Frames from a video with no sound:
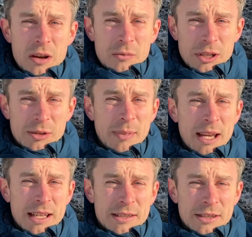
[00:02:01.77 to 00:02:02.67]
which
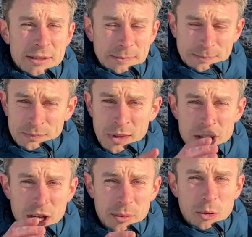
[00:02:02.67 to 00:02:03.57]
means
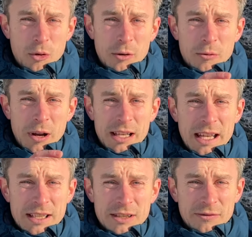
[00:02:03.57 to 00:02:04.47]
to boil a
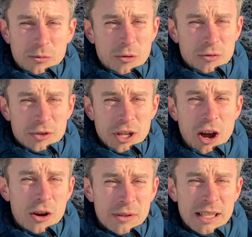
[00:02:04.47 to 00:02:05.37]
litre of water
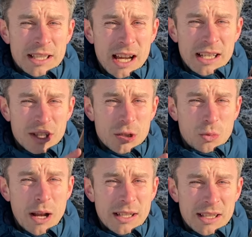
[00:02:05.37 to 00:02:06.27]
only takes
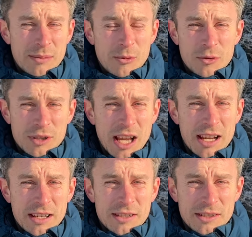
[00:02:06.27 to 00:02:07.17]
20 more
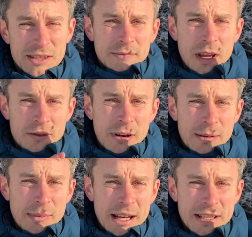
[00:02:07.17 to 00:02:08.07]
seconds. 3
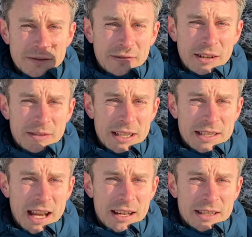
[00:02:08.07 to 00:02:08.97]
minutes 50
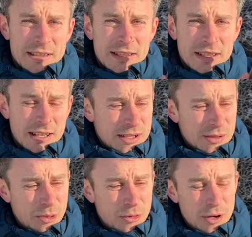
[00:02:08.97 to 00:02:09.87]
seconds to
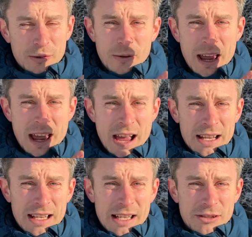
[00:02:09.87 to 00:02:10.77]
boil a
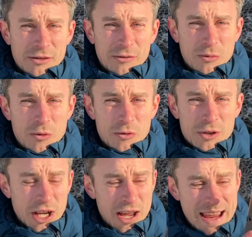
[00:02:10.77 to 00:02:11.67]
litre of
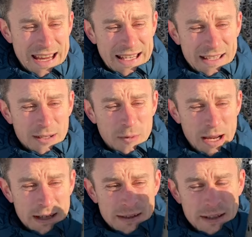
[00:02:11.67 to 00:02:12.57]
water in the
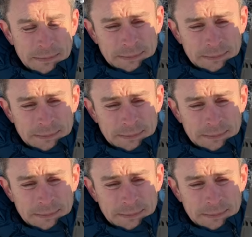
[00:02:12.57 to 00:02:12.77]
wind.